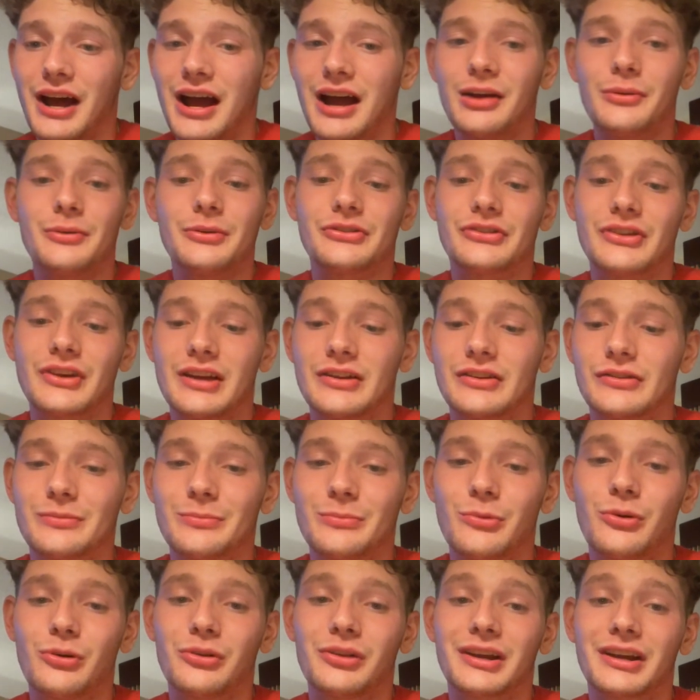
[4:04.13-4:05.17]
I would say it's
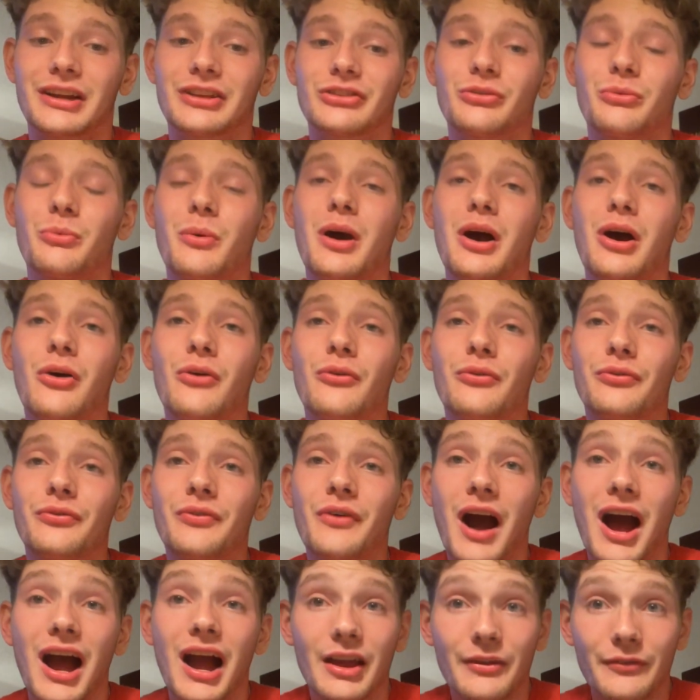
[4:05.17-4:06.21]
more like a
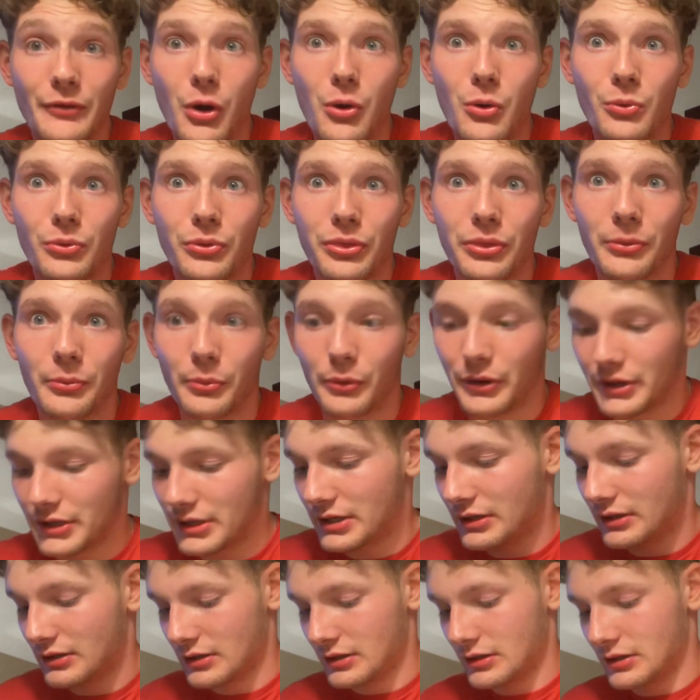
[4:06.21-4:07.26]

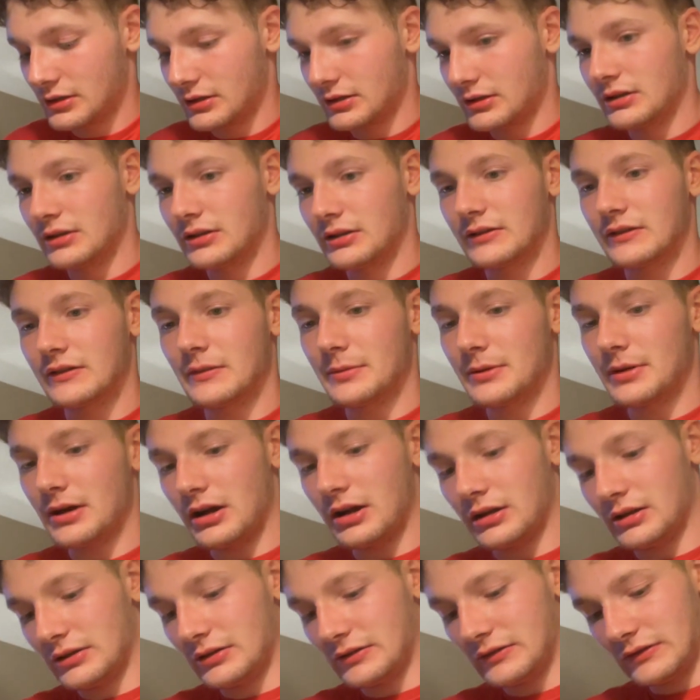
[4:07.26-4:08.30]
12503, to be
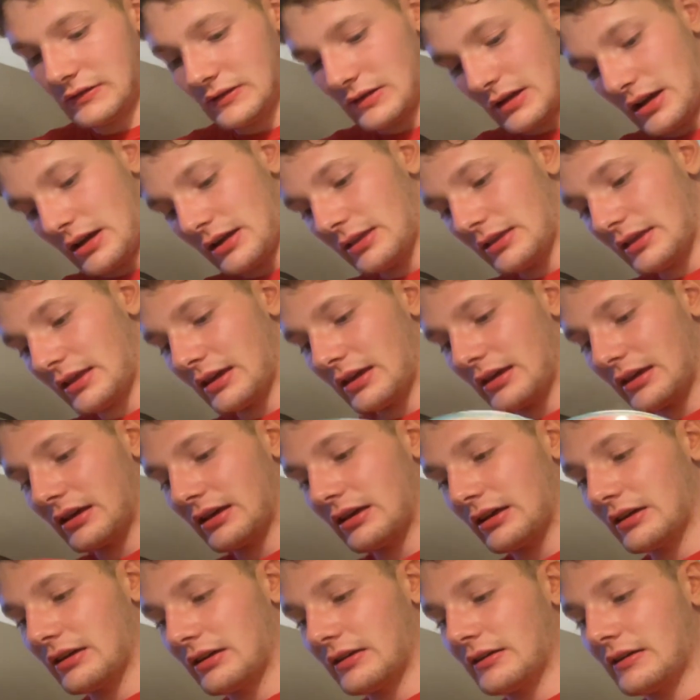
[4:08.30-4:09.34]
honest. I
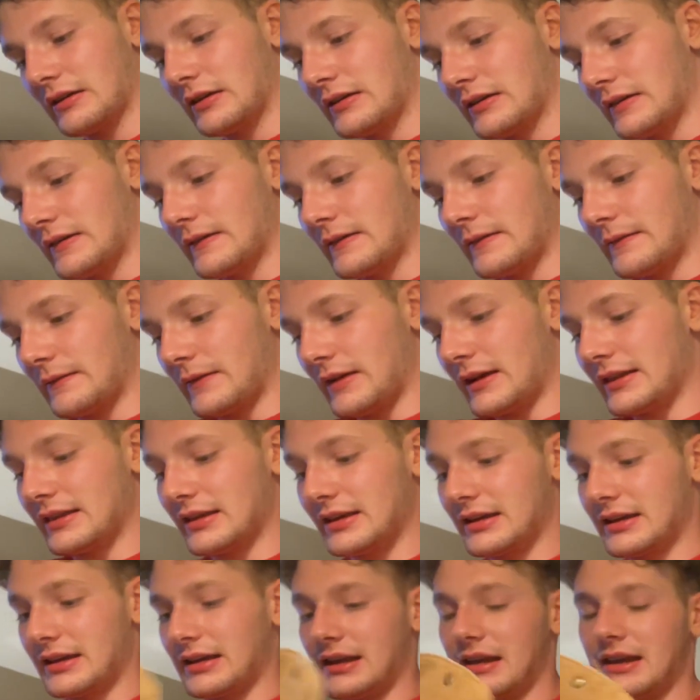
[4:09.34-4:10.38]
think
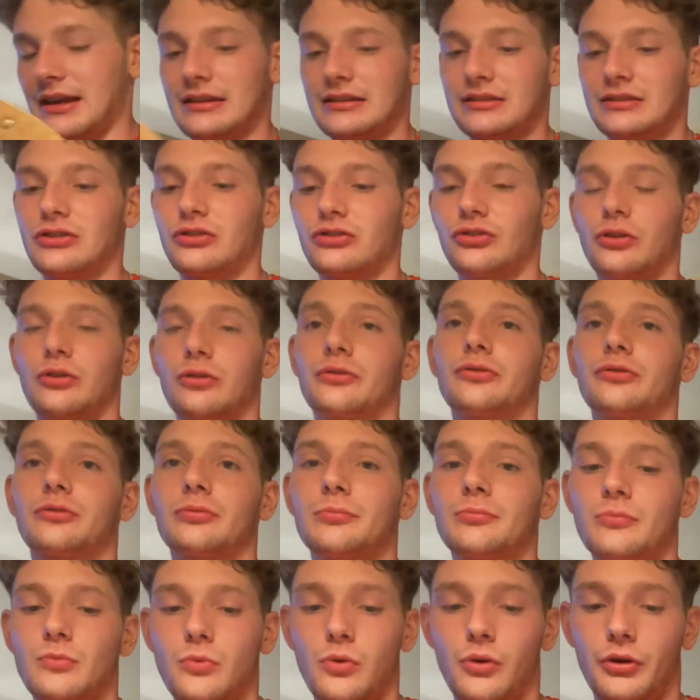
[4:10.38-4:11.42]
it deserves
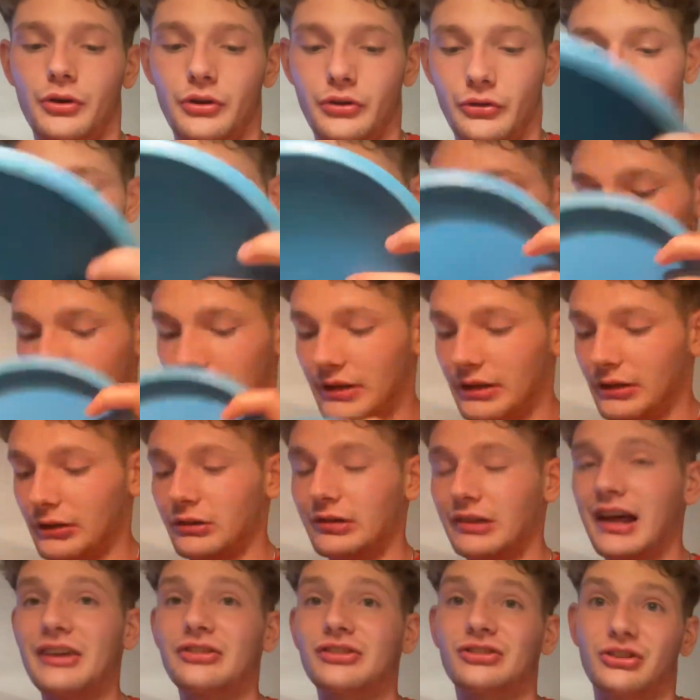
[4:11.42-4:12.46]
more, a little
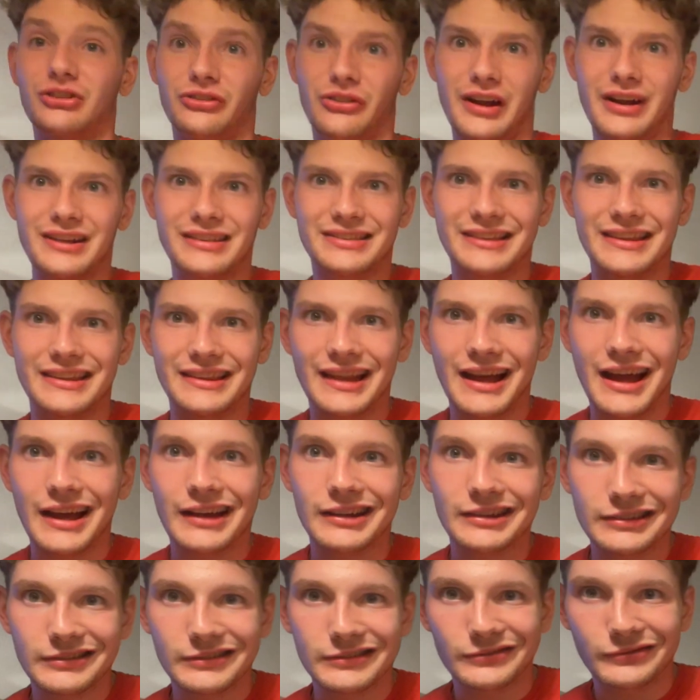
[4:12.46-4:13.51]
less credit than
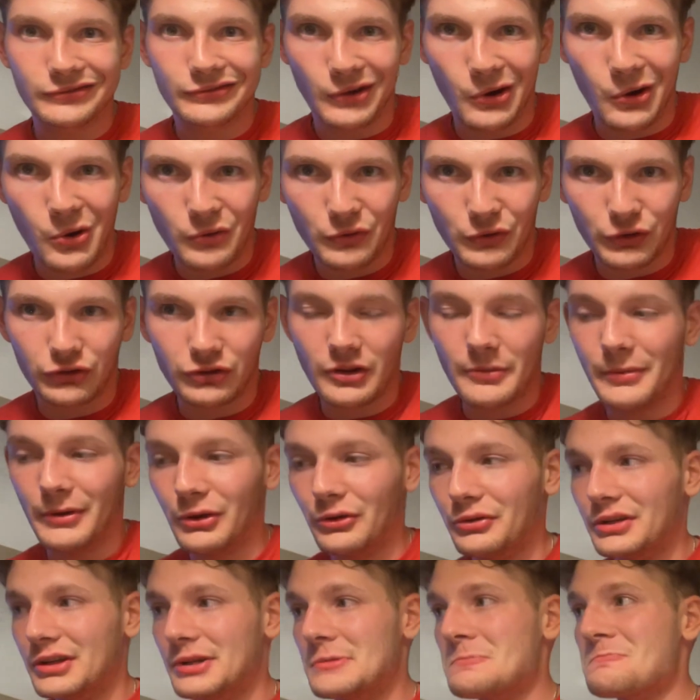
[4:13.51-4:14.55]
that for
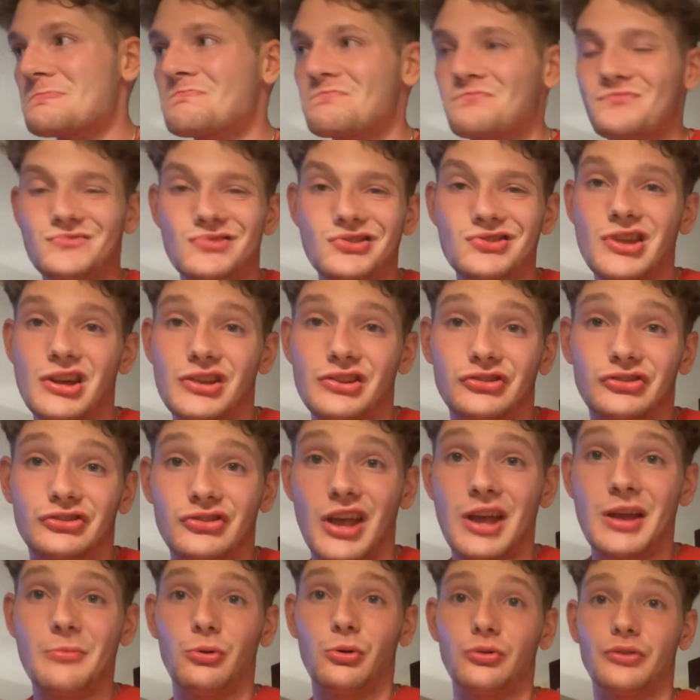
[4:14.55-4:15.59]
overstability. It's a nice
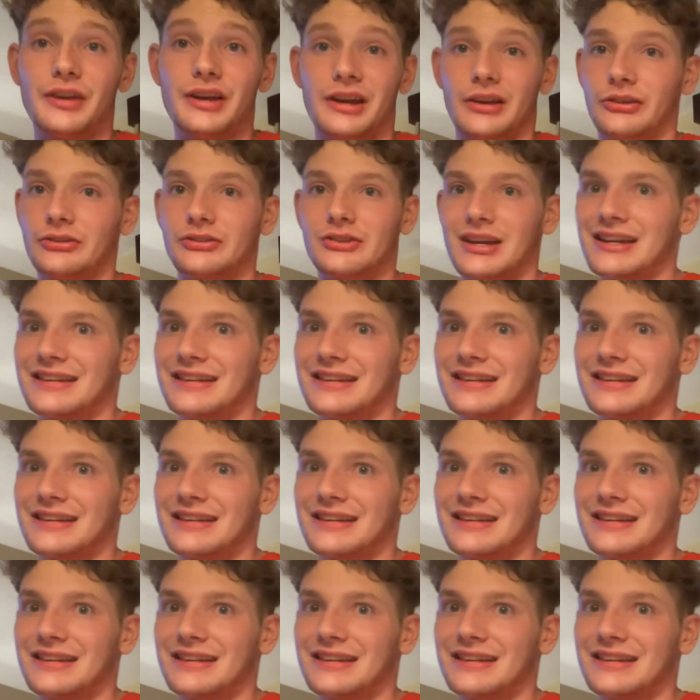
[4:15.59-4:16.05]
stable disc.